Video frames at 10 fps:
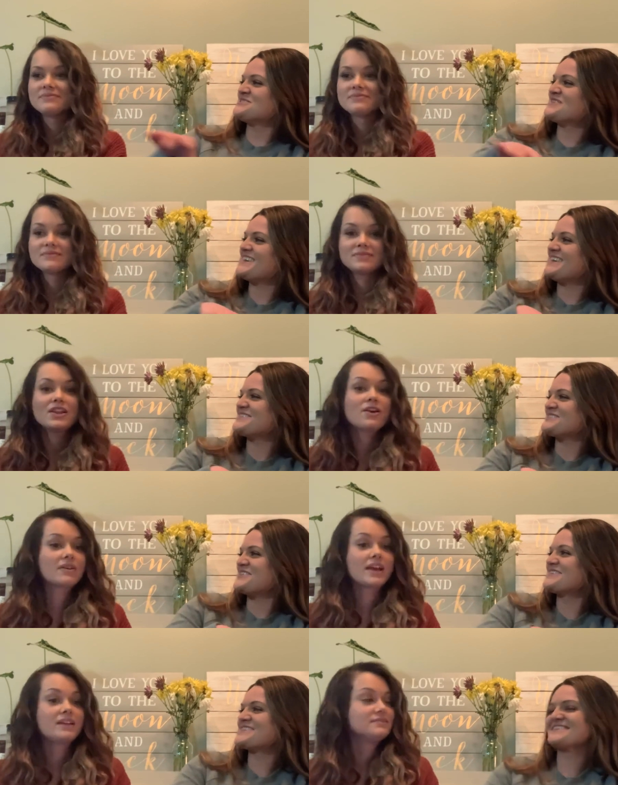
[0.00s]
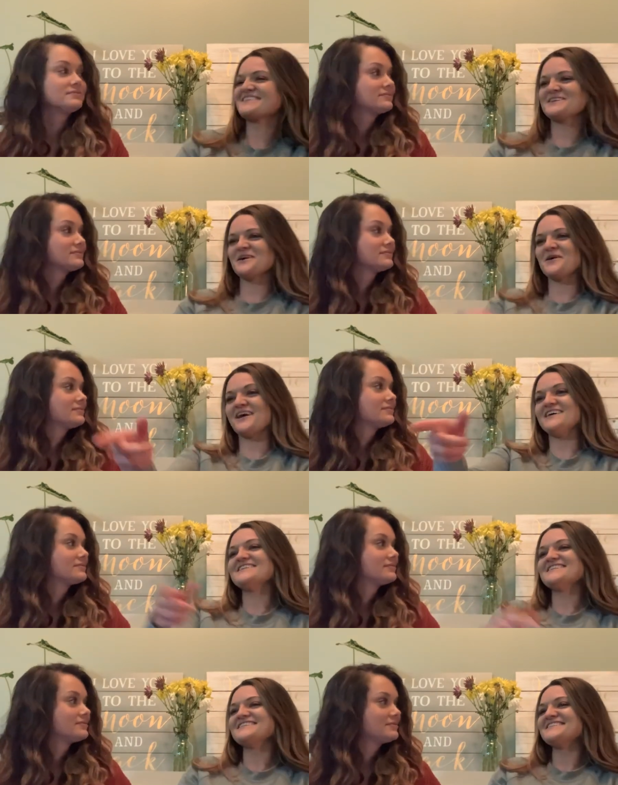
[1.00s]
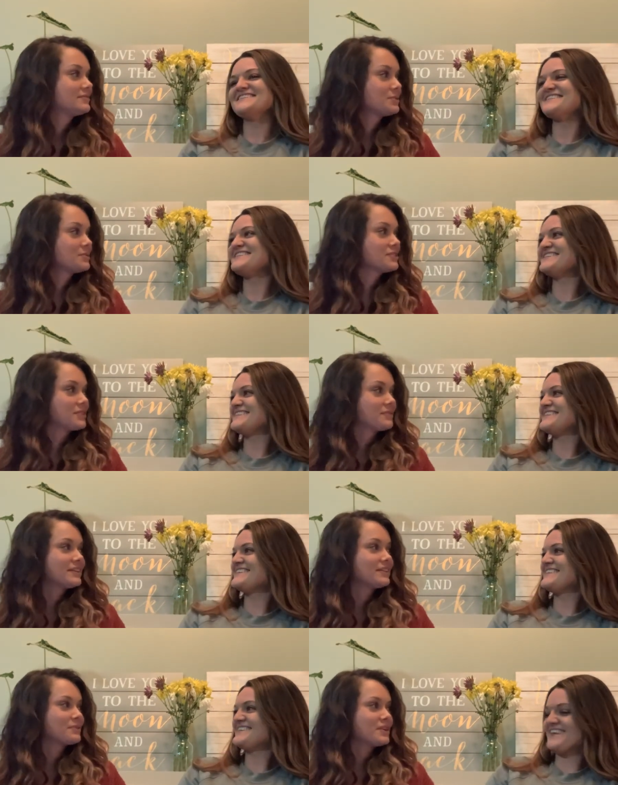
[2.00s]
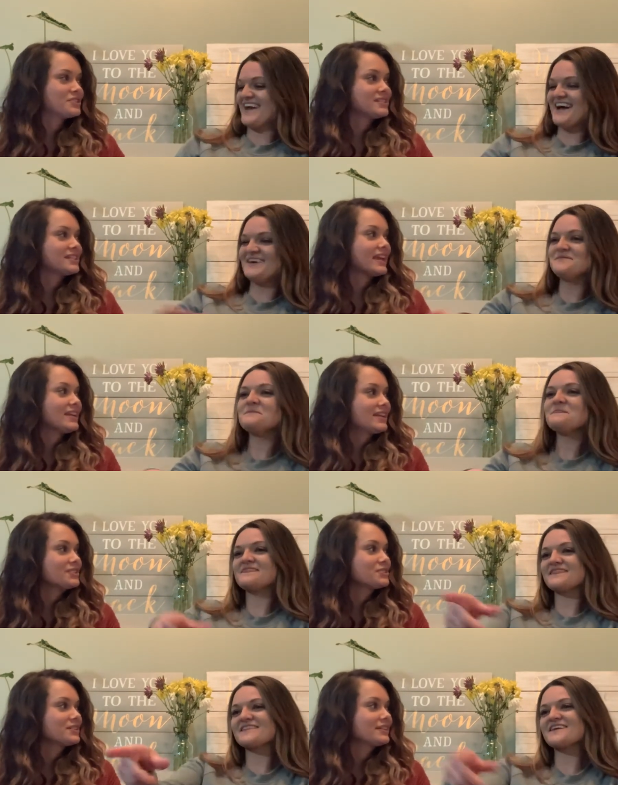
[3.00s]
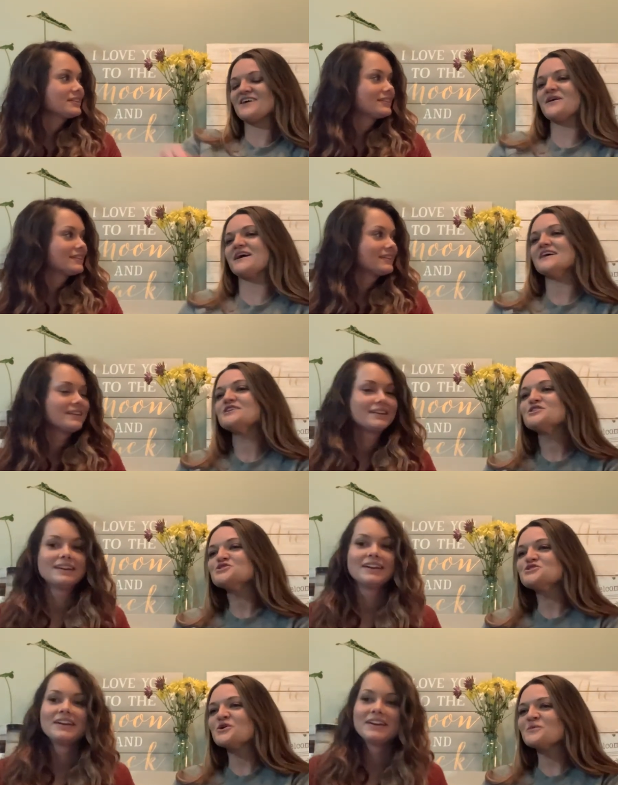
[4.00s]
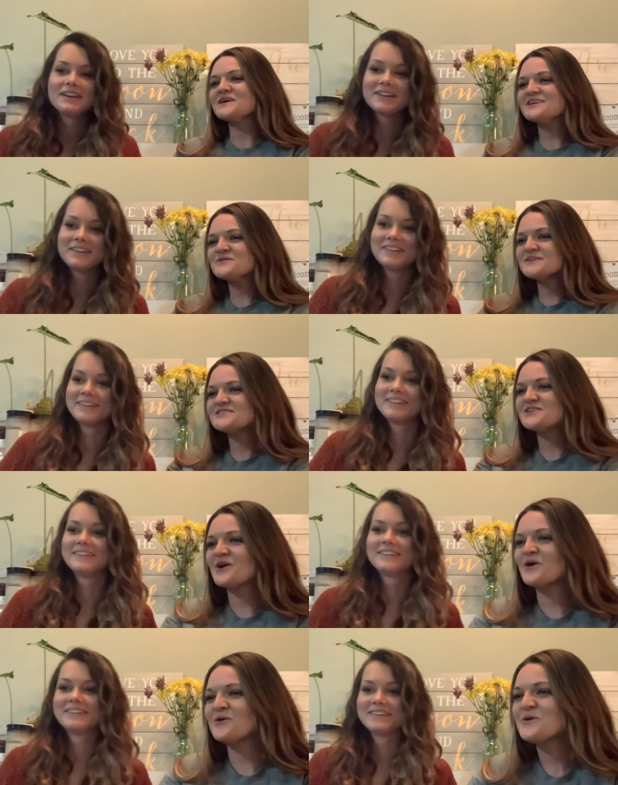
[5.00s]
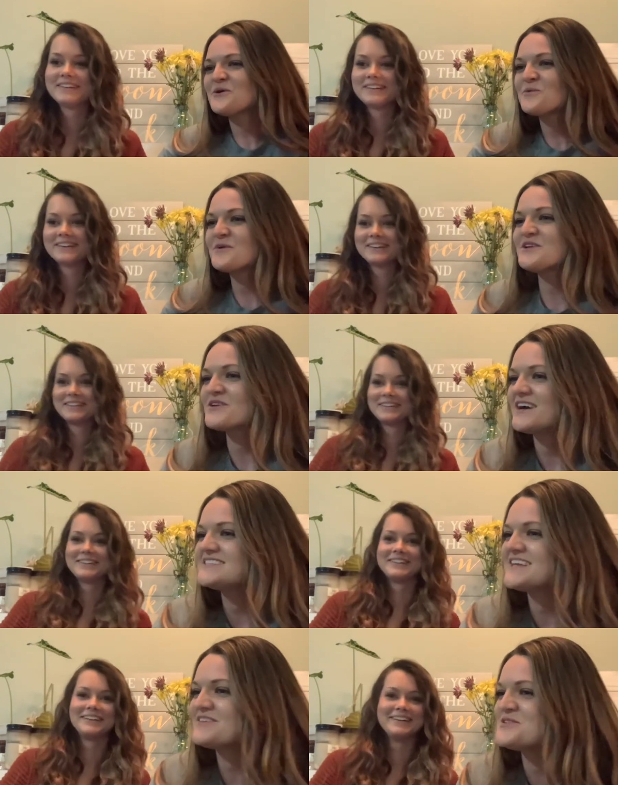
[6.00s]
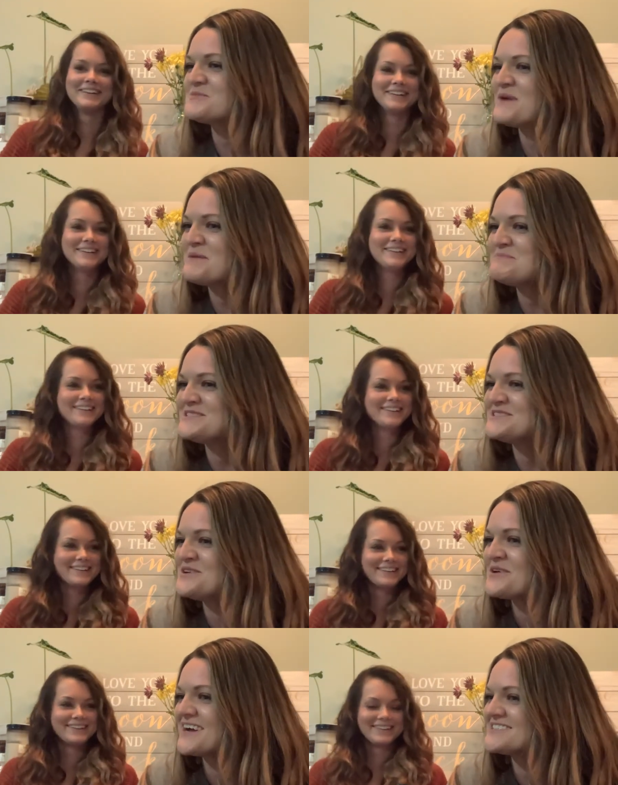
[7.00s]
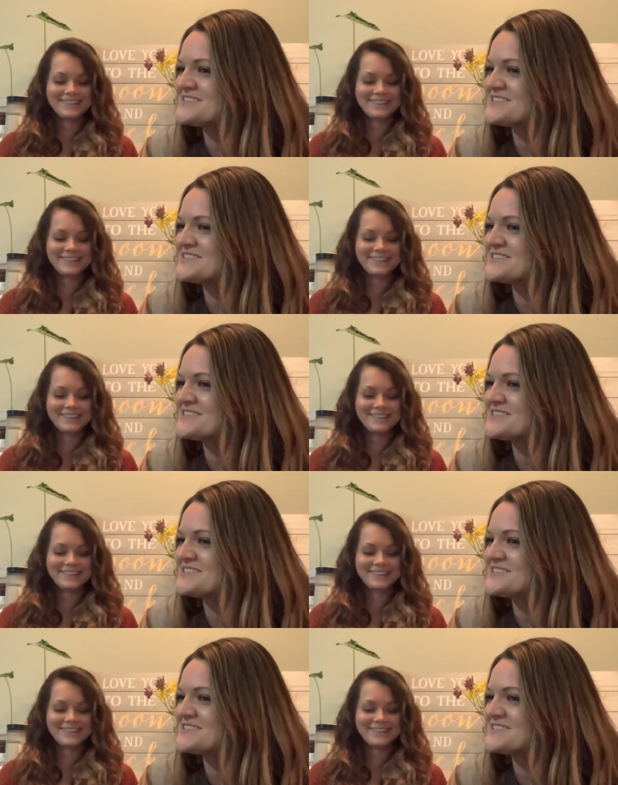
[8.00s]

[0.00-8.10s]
Speaker 1: You can answer. Okay.
Speaker 2: Okay. You want to start reading the questions yeah. and answering?
Speaker 1: Okay. So Whitney wants to know when you guys have new puppies, do you guys